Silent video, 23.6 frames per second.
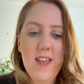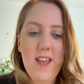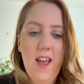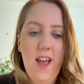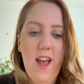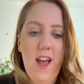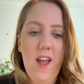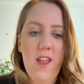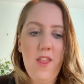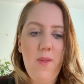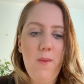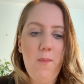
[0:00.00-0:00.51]

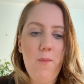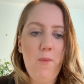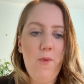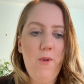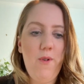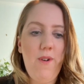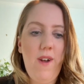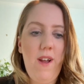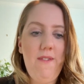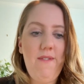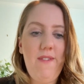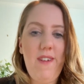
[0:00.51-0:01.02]
the
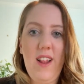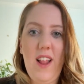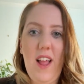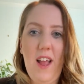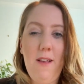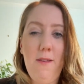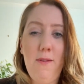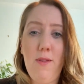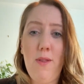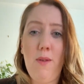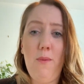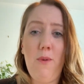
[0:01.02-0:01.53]
more I
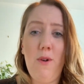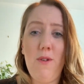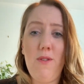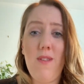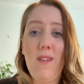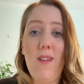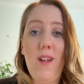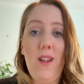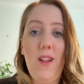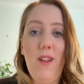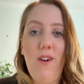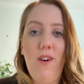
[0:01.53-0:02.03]
realised there
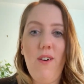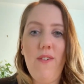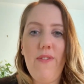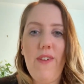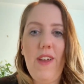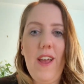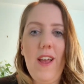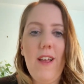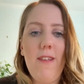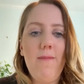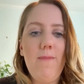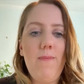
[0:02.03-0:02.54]
wasn't a lot of
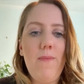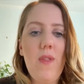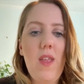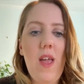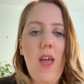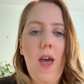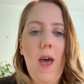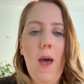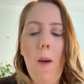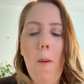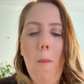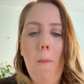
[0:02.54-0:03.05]
it.
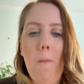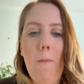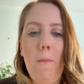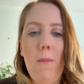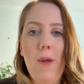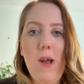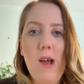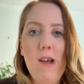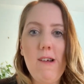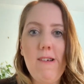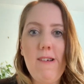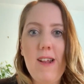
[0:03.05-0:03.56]

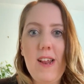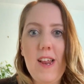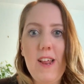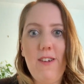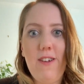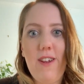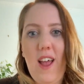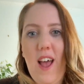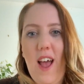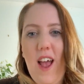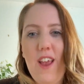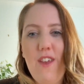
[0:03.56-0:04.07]
Currently
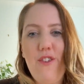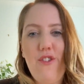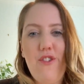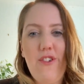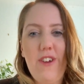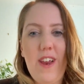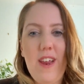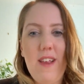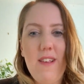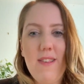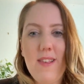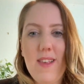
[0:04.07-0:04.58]
on the high
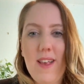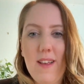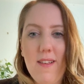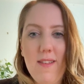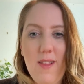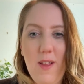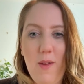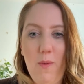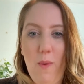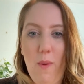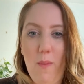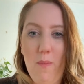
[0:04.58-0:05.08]
street,
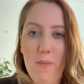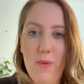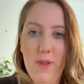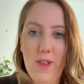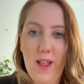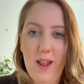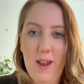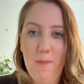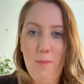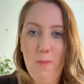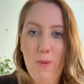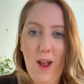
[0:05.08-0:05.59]

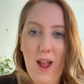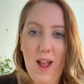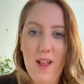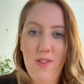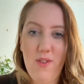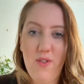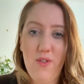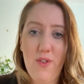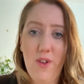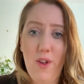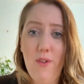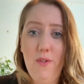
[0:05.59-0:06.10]
61% of
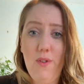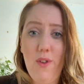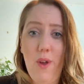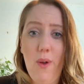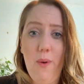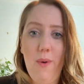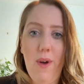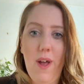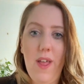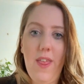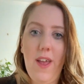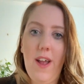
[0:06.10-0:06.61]
brands don't know
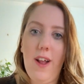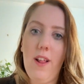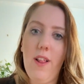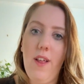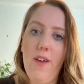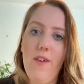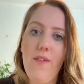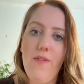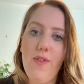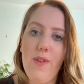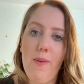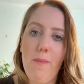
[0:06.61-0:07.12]
where their
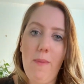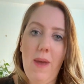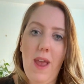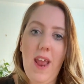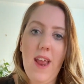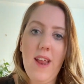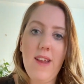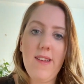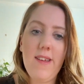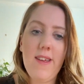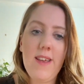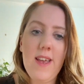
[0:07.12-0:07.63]
clothes are
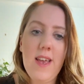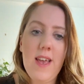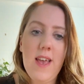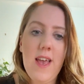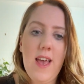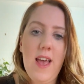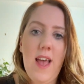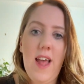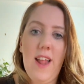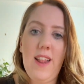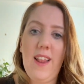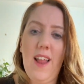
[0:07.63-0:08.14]
made,
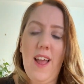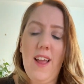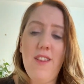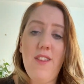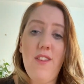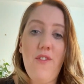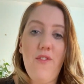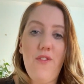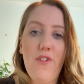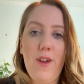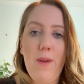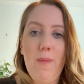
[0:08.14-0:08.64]
and
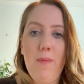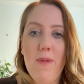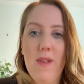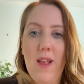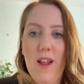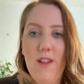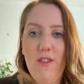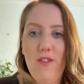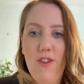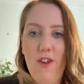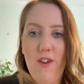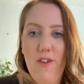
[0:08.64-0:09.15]

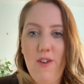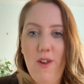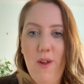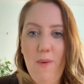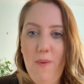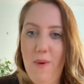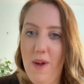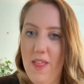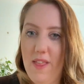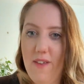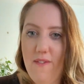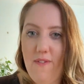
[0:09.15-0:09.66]
93% don't know
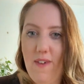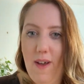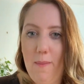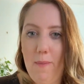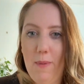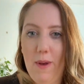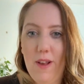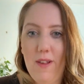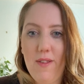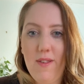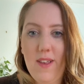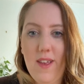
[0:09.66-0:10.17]
where the
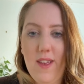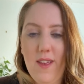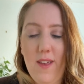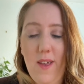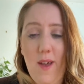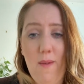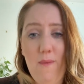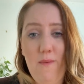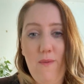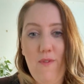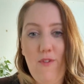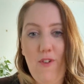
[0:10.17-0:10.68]
fabrics
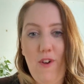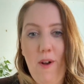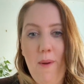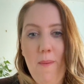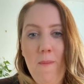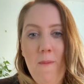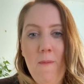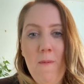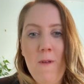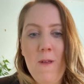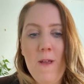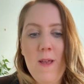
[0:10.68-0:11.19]
come
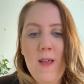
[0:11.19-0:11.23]
from.